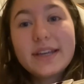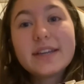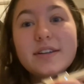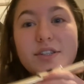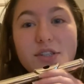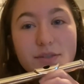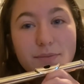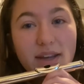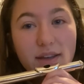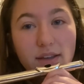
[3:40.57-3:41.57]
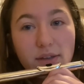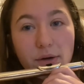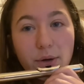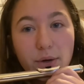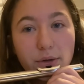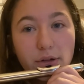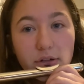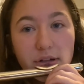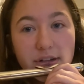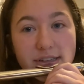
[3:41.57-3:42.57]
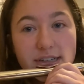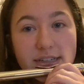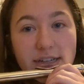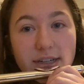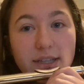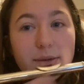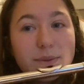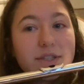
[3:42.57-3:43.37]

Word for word: in is just making the hole closer to your lips.